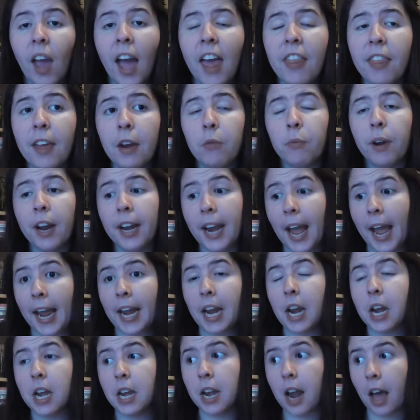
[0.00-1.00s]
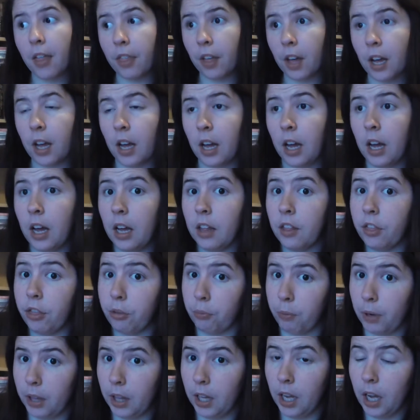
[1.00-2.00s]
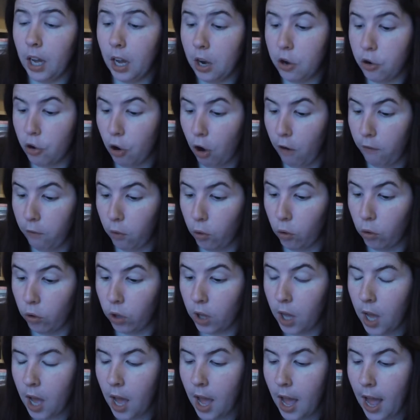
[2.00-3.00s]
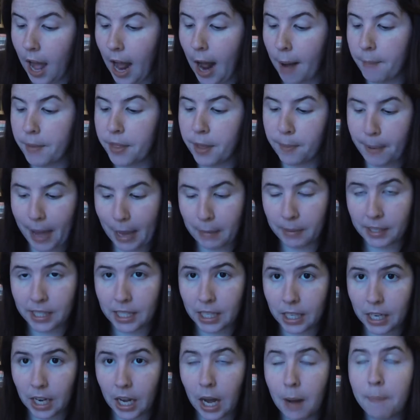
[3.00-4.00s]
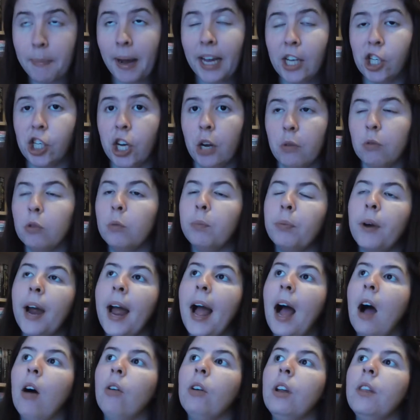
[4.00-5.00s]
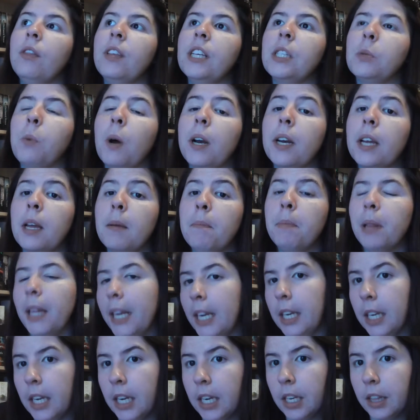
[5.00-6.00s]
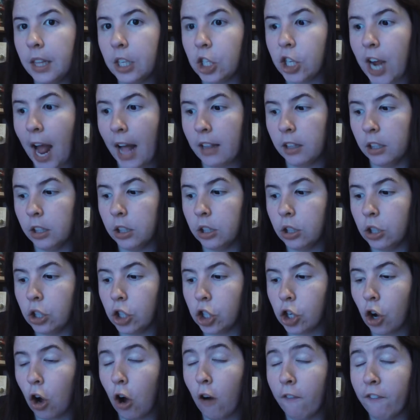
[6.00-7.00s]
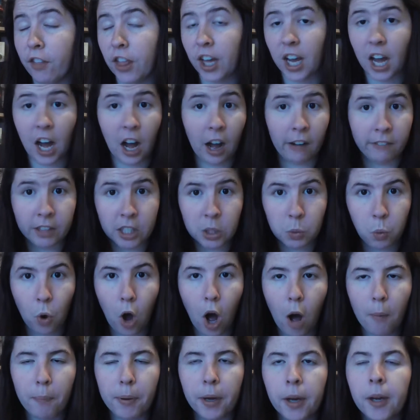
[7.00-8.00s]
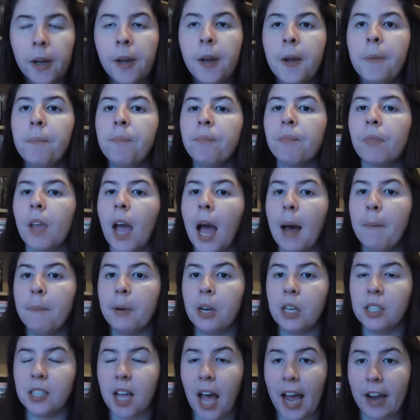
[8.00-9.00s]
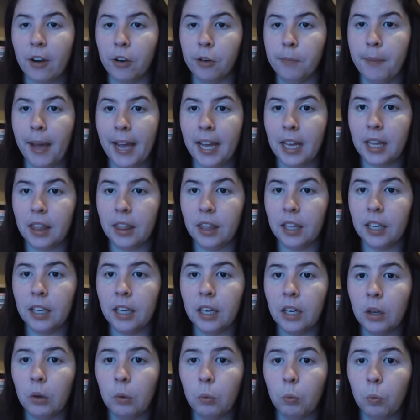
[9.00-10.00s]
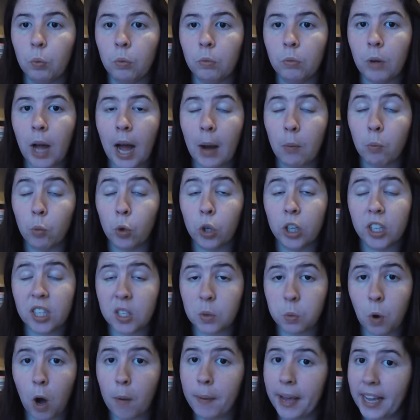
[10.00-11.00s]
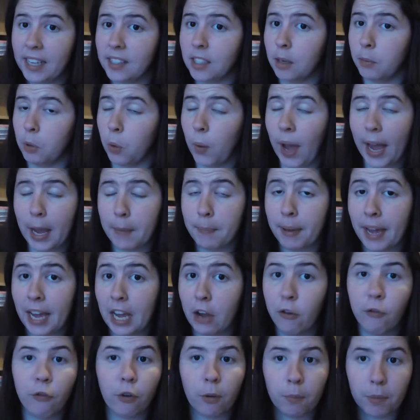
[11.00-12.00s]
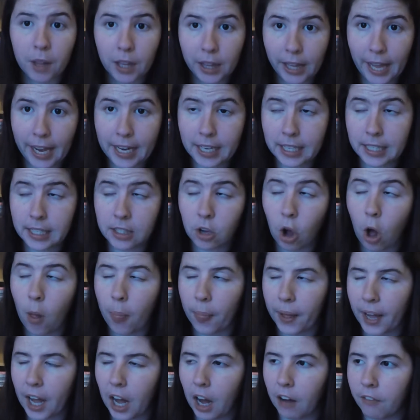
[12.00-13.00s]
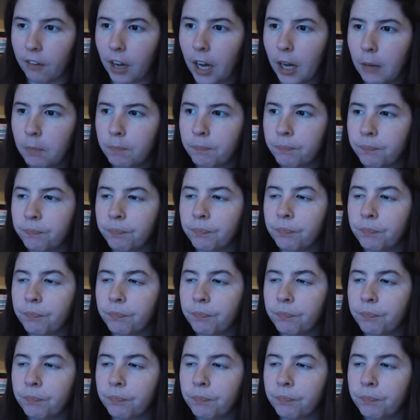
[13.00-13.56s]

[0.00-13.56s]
I then read another thriller novel, The Babysitter by Cheryl Brown. This one completed the challenge of the cover swap, because I could make the word swap, S-W-A-P, from the letters on the cover.